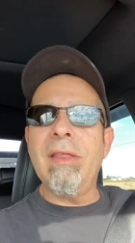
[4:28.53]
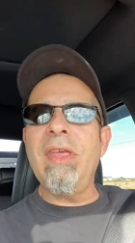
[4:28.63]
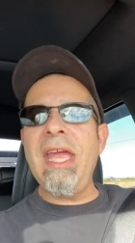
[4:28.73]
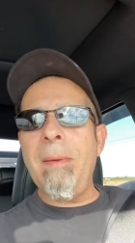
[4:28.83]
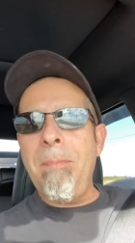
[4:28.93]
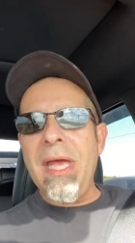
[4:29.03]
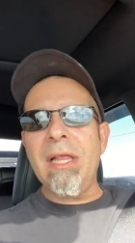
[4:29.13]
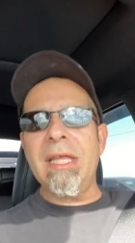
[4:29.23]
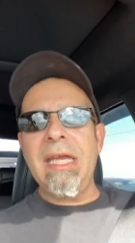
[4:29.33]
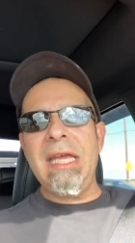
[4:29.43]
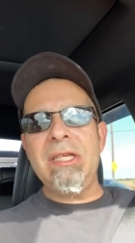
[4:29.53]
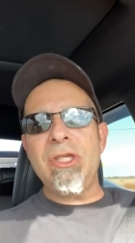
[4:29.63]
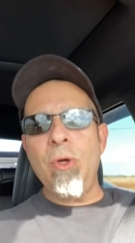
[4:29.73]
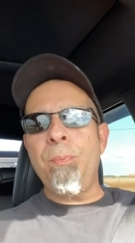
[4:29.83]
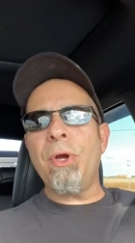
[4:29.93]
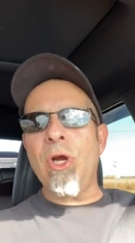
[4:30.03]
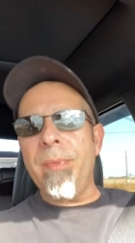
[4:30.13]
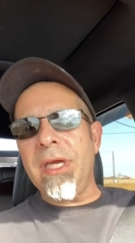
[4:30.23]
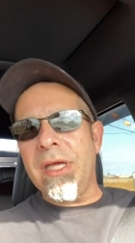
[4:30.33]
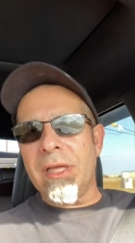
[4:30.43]
the ability to
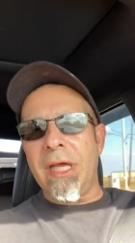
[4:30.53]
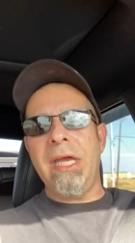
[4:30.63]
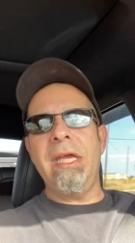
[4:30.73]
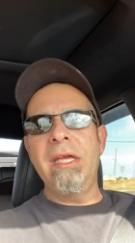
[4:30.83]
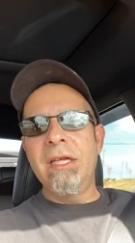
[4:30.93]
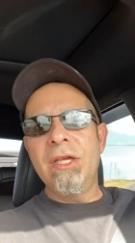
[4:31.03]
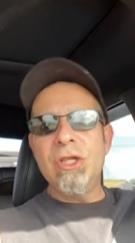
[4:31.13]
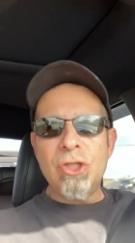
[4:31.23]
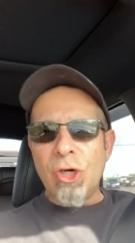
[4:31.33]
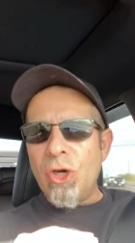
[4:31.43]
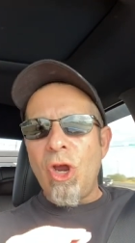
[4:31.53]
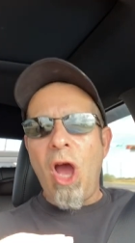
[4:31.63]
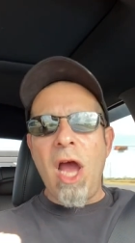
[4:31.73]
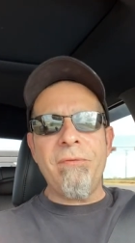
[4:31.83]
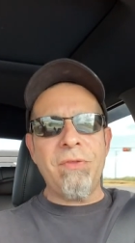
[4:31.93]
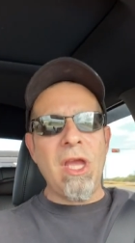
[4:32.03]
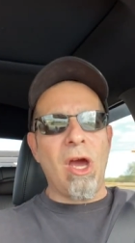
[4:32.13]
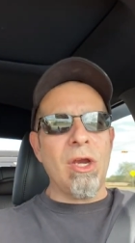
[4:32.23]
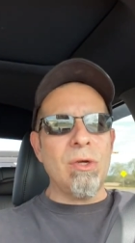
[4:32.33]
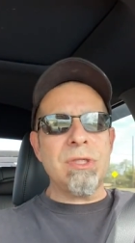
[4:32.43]
permanently turn off the
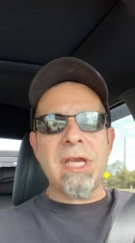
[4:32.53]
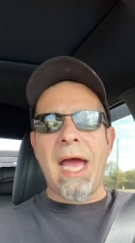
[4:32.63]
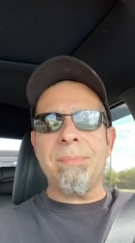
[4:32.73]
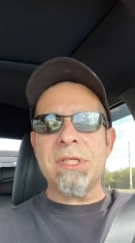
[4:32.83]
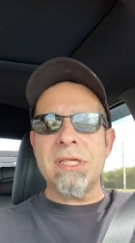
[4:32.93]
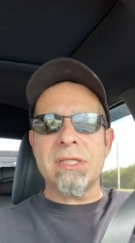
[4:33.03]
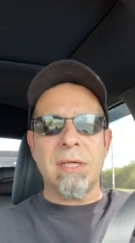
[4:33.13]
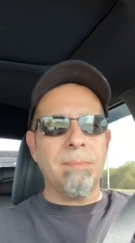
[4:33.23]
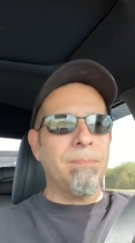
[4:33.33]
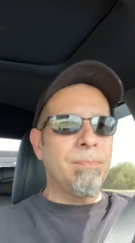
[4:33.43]
auto stop system.